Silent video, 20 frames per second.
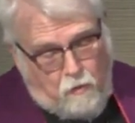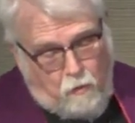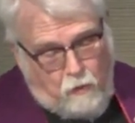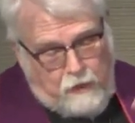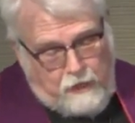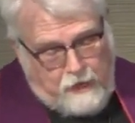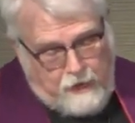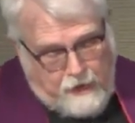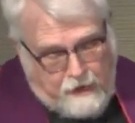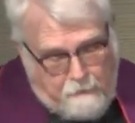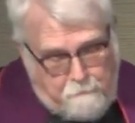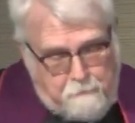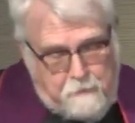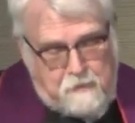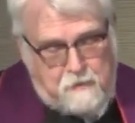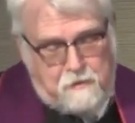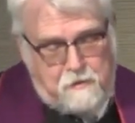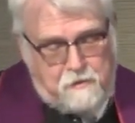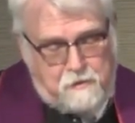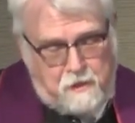what
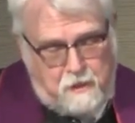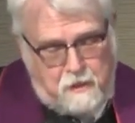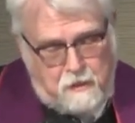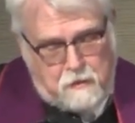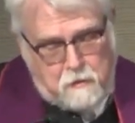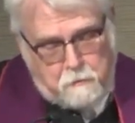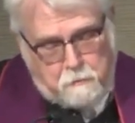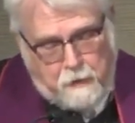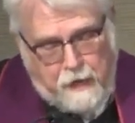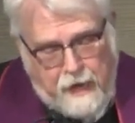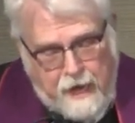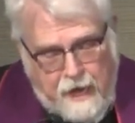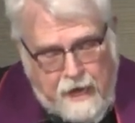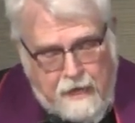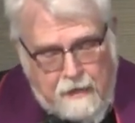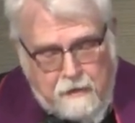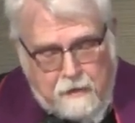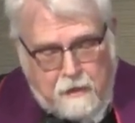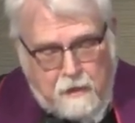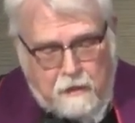happens in its
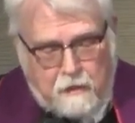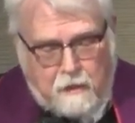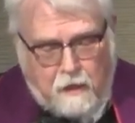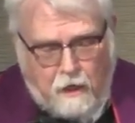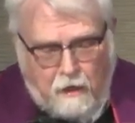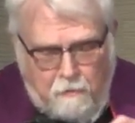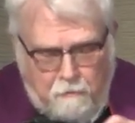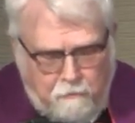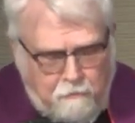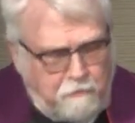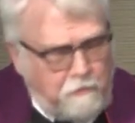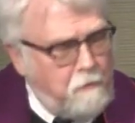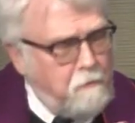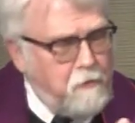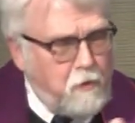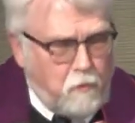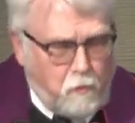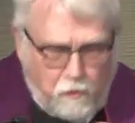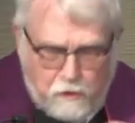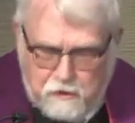path can come
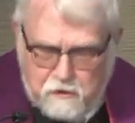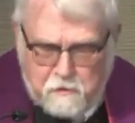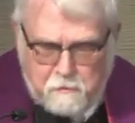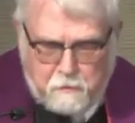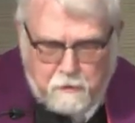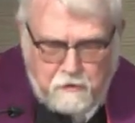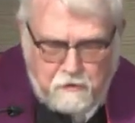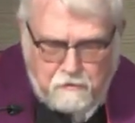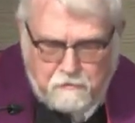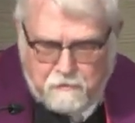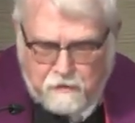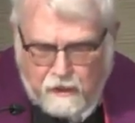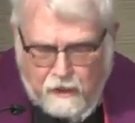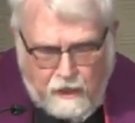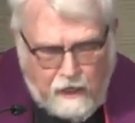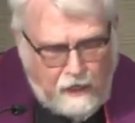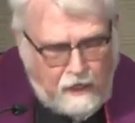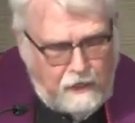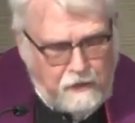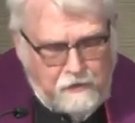from the whisper of
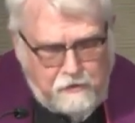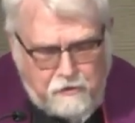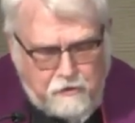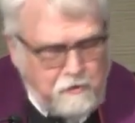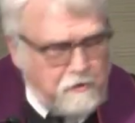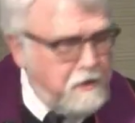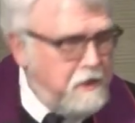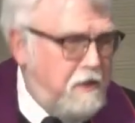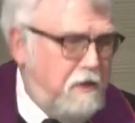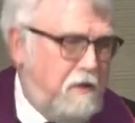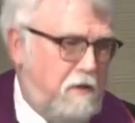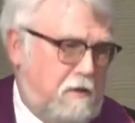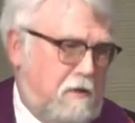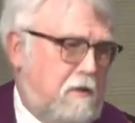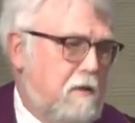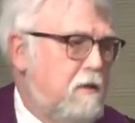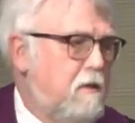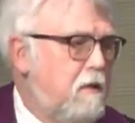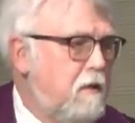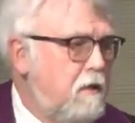God in your
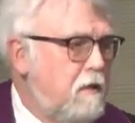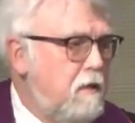ear,